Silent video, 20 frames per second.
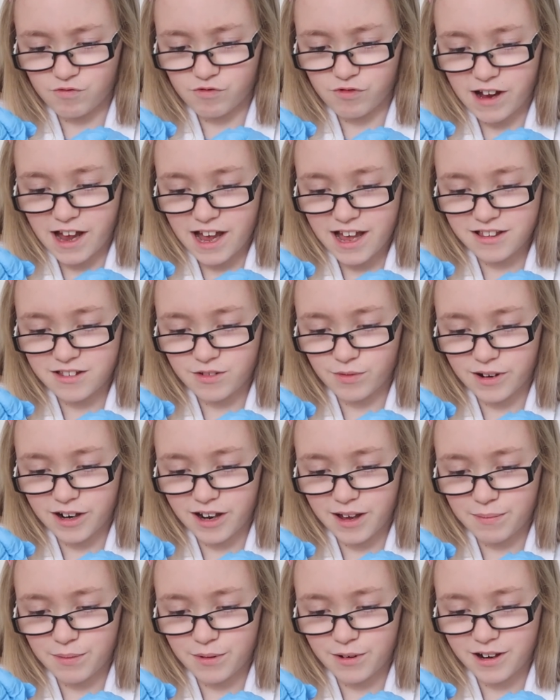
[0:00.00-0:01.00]
red when
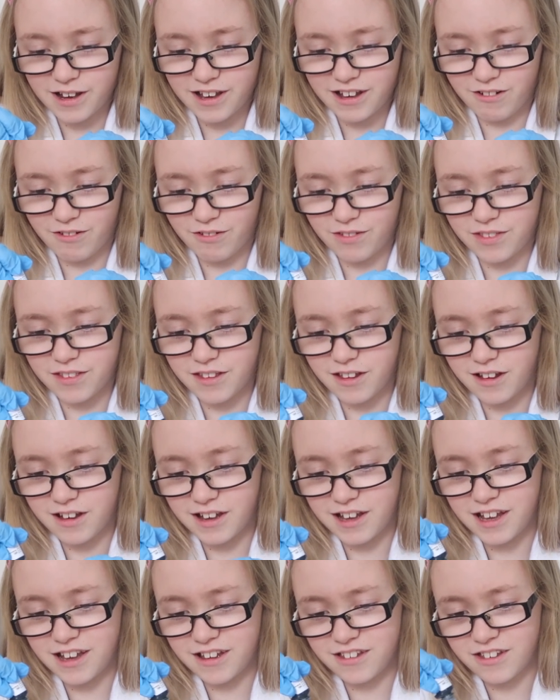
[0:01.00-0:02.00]
I put it on the
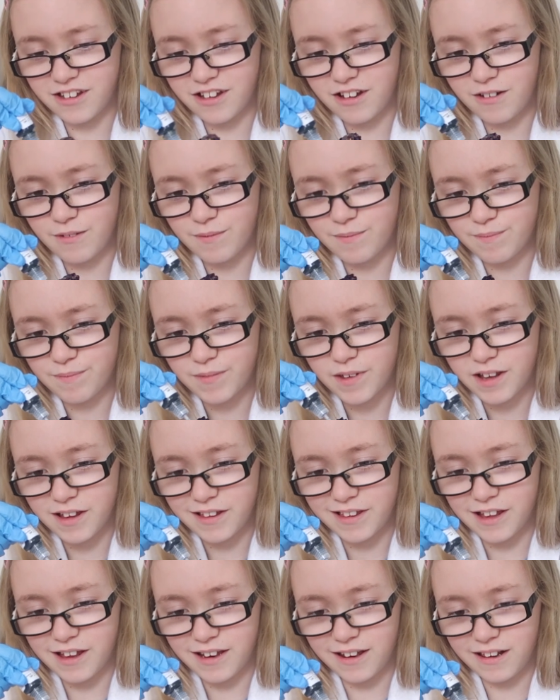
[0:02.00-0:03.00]
heater,
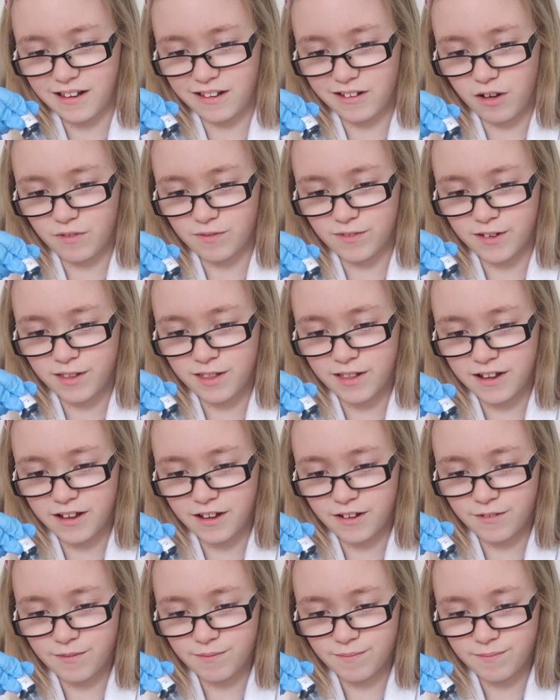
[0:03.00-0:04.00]
the yellow oven
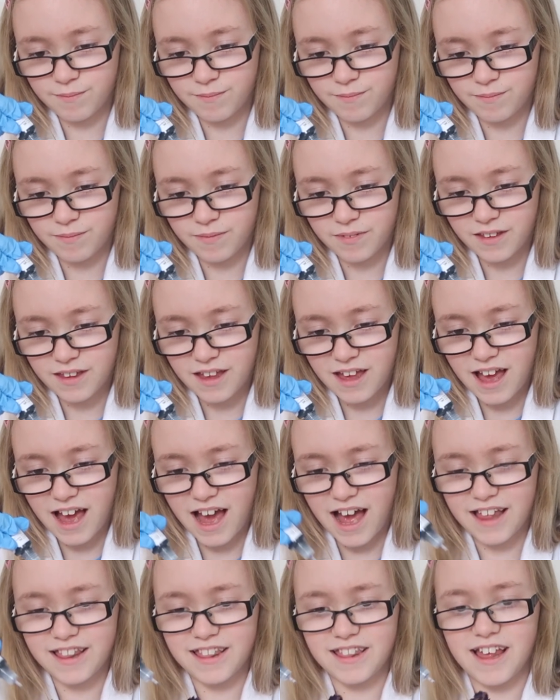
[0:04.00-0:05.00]
thing,
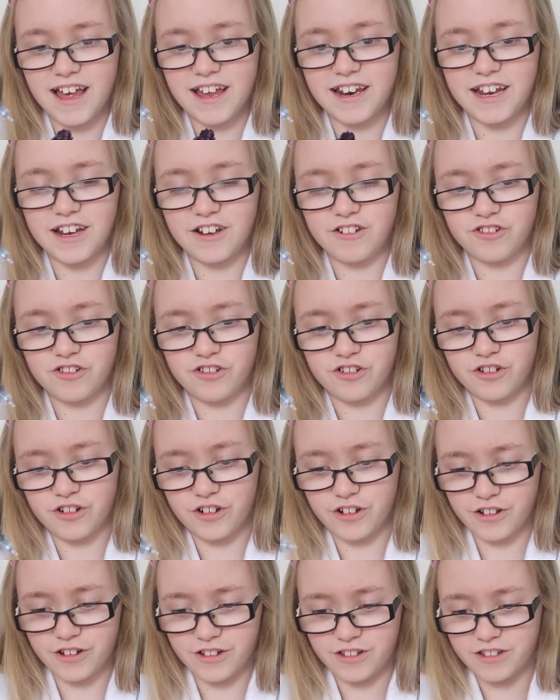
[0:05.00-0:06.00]
and then it
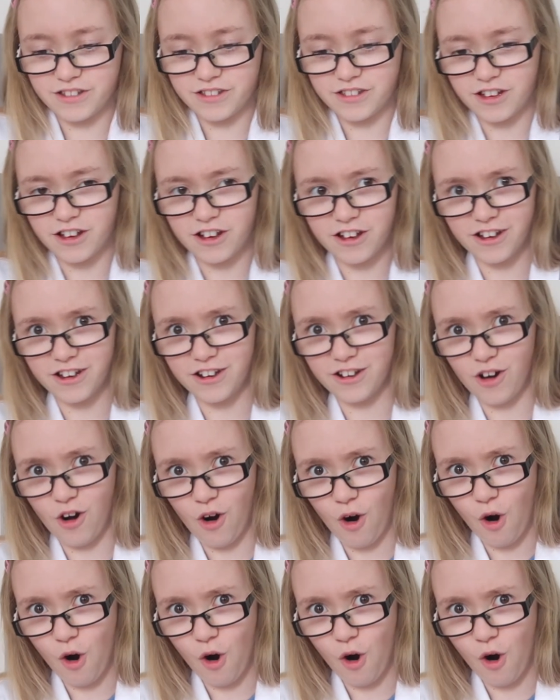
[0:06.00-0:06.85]
should turn